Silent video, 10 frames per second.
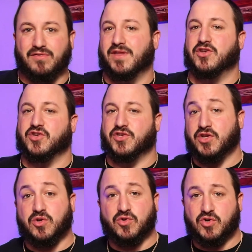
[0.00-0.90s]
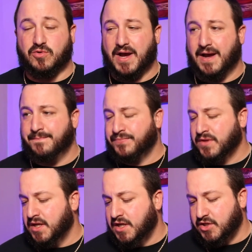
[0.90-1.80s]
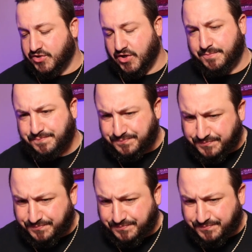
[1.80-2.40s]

than just the YouTube app. So